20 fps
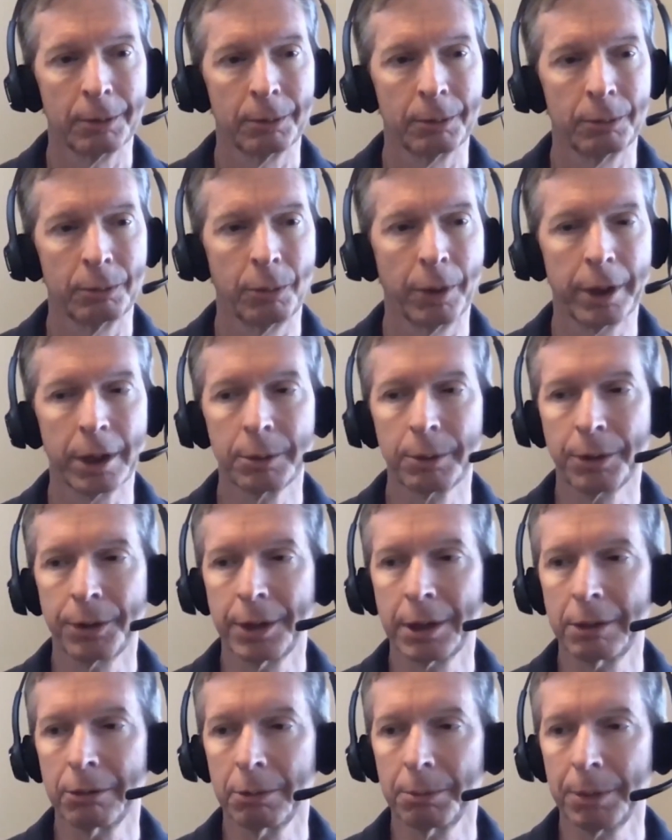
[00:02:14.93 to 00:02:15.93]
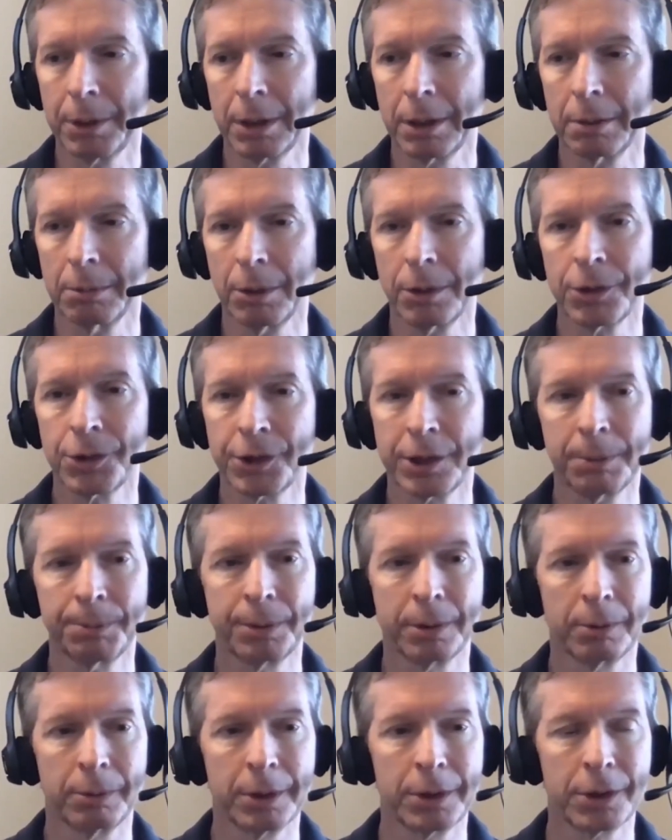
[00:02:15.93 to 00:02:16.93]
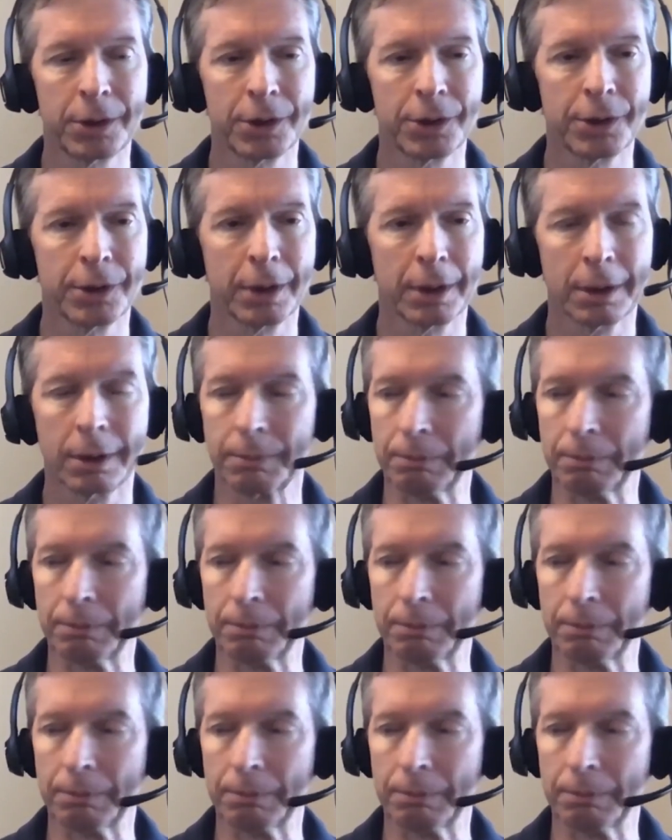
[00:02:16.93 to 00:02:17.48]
where you would think it would be the most simple, which is